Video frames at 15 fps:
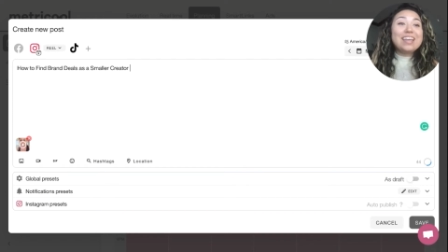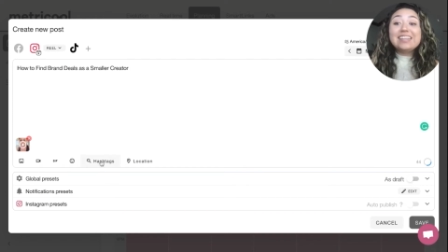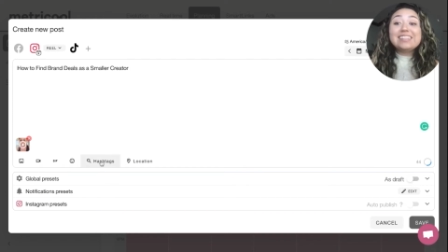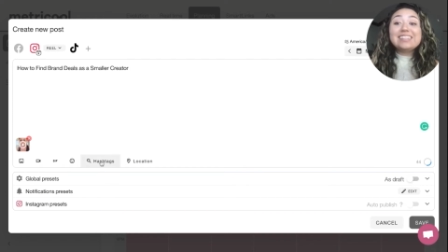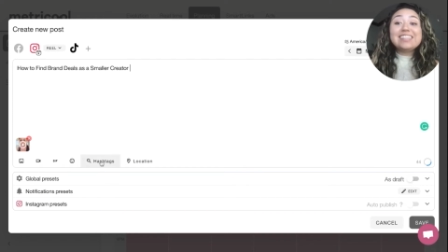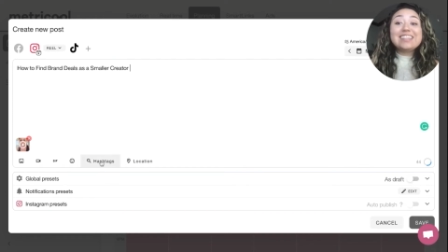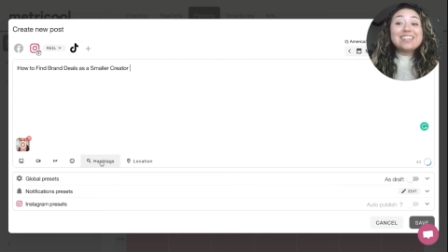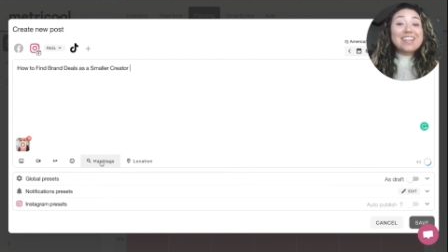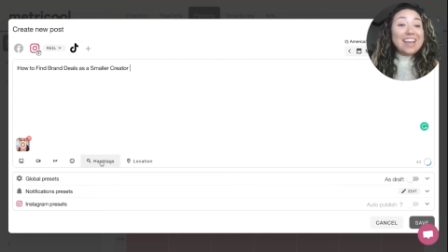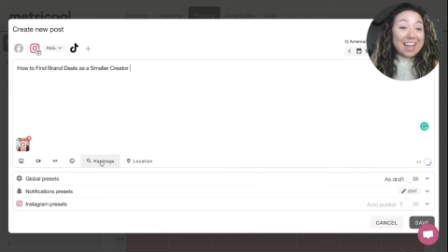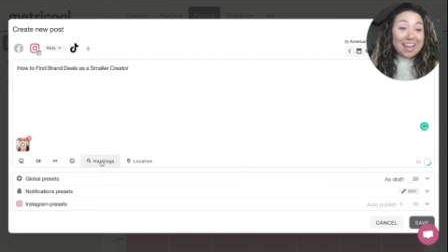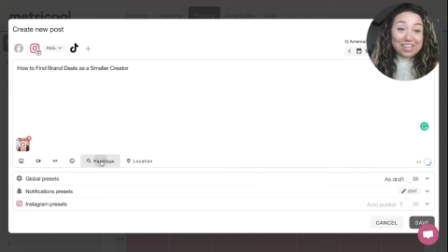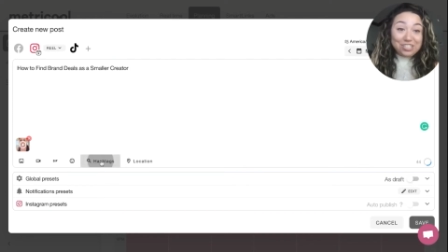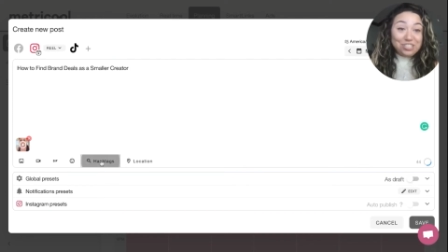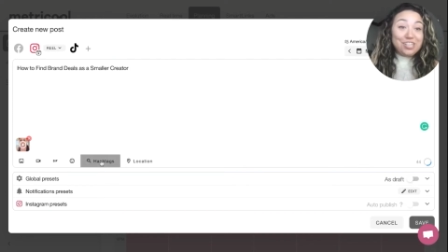It's the
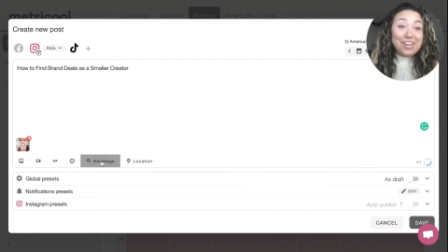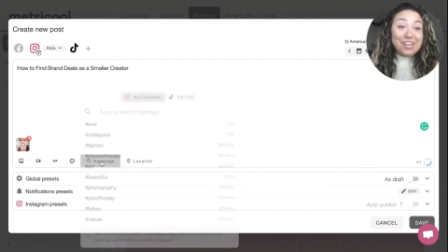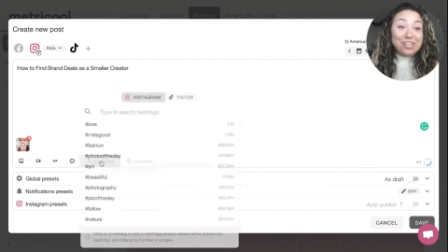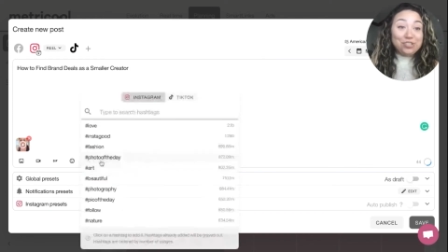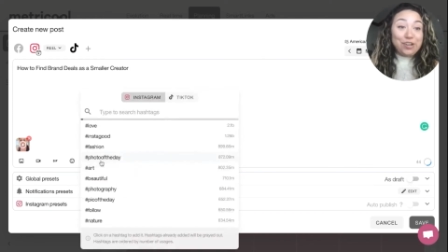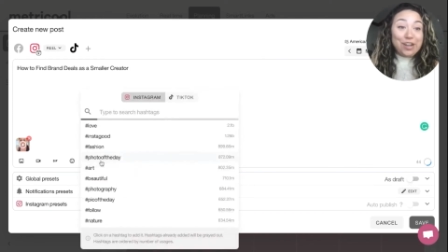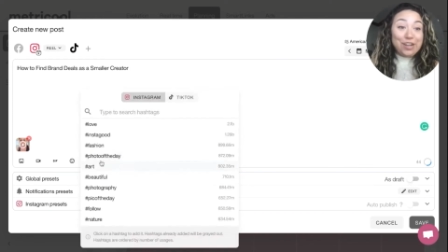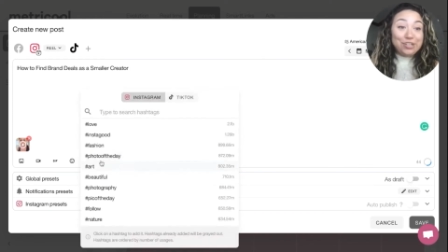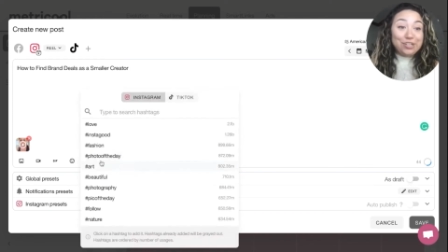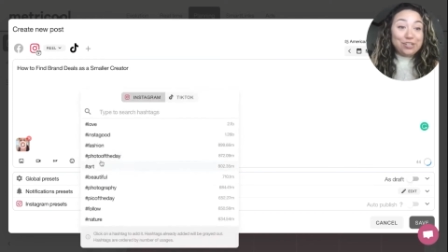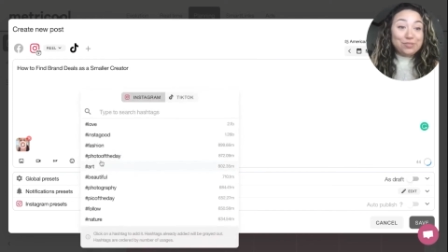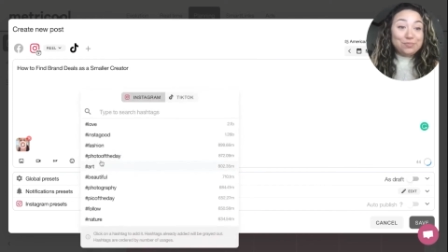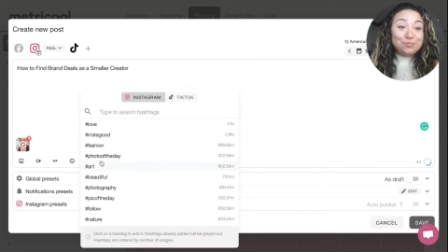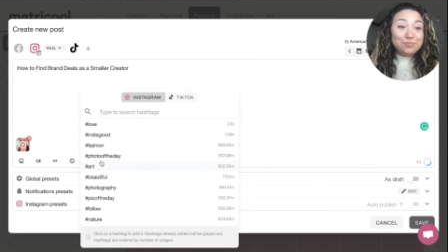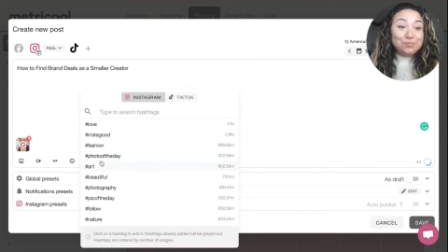hashtag tracker.